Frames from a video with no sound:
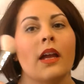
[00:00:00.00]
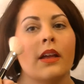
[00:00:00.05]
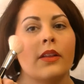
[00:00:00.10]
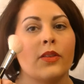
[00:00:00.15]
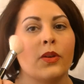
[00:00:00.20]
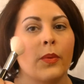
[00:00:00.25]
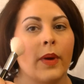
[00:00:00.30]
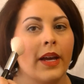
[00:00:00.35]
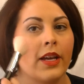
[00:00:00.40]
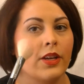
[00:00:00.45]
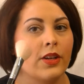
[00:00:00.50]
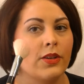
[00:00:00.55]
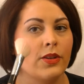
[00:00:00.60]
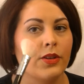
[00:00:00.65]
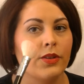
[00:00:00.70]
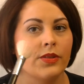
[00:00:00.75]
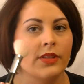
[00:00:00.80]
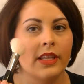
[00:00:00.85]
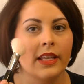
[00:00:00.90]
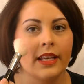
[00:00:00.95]
The way you
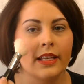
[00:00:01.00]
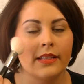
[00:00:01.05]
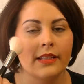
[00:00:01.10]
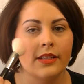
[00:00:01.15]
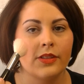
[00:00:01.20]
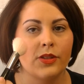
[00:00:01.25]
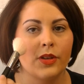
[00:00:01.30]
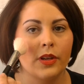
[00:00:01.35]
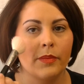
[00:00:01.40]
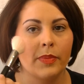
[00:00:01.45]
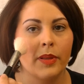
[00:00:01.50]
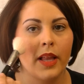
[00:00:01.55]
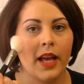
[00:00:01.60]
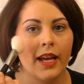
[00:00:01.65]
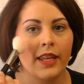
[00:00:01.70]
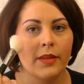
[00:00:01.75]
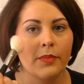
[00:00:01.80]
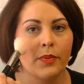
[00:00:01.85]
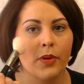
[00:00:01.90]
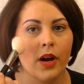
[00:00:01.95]
use this is you
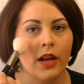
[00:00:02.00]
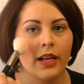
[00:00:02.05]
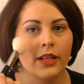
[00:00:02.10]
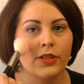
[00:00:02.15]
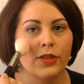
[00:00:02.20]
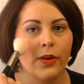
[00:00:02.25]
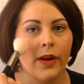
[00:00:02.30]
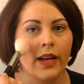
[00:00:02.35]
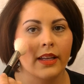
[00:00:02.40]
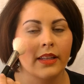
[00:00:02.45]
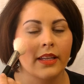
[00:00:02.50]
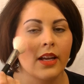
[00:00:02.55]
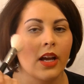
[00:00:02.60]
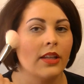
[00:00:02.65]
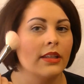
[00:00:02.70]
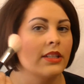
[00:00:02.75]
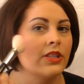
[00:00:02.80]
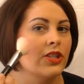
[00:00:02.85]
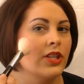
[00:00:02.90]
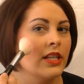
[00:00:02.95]
apply the product directly
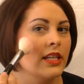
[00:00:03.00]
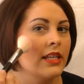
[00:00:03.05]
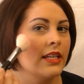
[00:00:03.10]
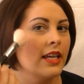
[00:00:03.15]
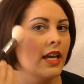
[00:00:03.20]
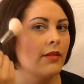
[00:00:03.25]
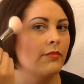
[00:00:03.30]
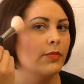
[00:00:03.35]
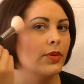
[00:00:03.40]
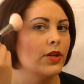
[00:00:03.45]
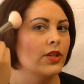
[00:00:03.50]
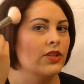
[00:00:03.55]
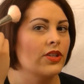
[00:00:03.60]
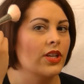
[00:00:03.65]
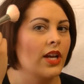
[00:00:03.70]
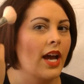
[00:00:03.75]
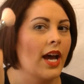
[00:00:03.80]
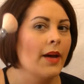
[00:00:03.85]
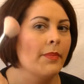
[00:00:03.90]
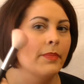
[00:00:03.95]
on the cheek and push
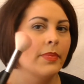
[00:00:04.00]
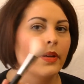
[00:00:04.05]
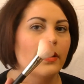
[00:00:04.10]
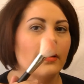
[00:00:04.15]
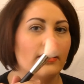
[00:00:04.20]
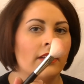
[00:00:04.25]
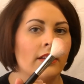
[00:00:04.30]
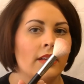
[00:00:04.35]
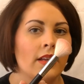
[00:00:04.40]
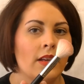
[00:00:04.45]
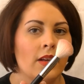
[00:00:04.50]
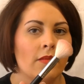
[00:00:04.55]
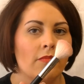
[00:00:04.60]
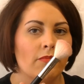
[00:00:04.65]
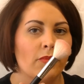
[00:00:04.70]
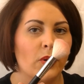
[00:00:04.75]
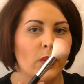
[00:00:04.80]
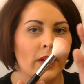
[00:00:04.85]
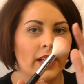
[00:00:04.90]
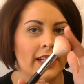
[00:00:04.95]
up,
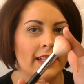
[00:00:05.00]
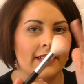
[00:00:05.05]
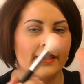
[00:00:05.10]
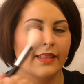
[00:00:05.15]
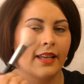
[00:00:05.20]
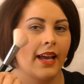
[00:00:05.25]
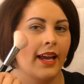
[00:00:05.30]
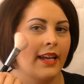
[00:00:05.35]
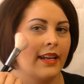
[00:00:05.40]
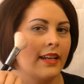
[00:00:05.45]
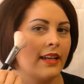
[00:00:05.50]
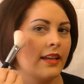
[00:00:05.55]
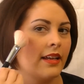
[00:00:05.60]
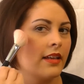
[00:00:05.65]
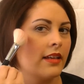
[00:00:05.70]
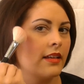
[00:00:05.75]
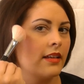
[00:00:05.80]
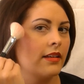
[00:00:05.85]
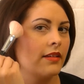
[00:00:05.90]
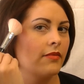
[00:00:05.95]
pointed side
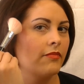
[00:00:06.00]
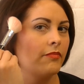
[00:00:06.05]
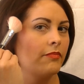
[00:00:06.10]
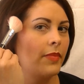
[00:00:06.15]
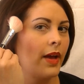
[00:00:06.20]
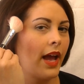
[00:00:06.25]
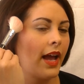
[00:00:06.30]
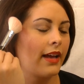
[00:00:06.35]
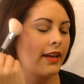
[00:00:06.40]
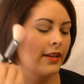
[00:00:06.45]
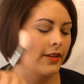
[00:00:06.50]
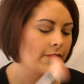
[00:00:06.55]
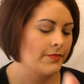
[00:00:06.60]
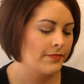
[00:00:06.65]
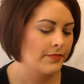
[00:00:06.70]
back.